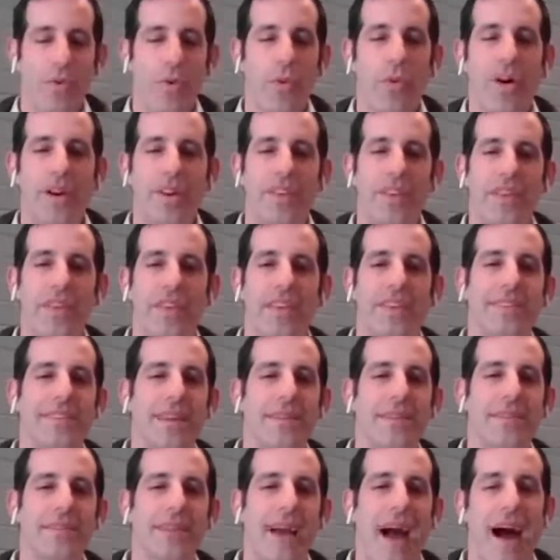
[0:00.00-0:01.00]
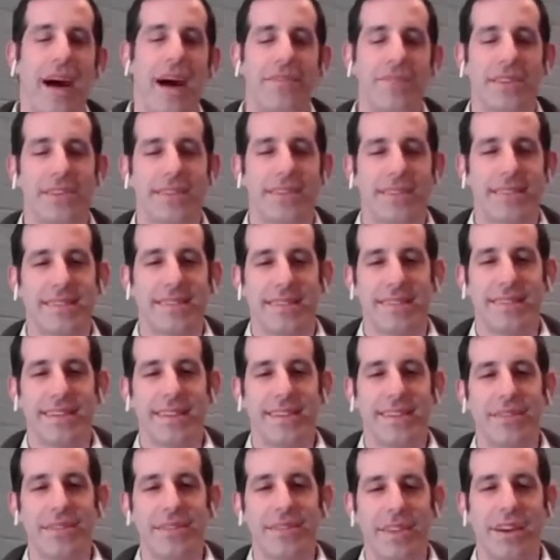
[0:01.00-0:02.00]
Well, one of the things that
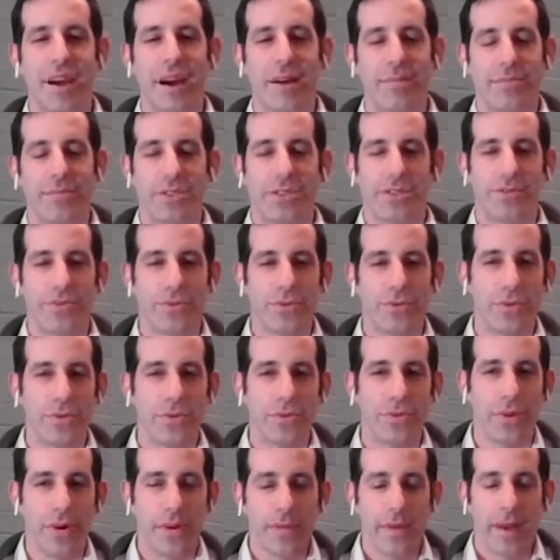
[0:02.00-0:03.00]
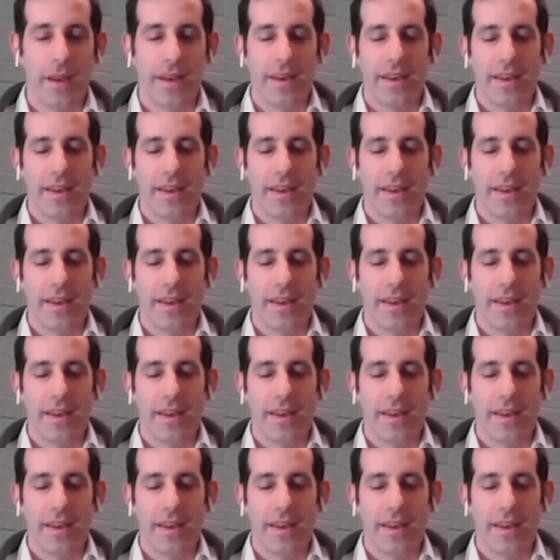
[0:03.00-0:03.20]
obviously comes through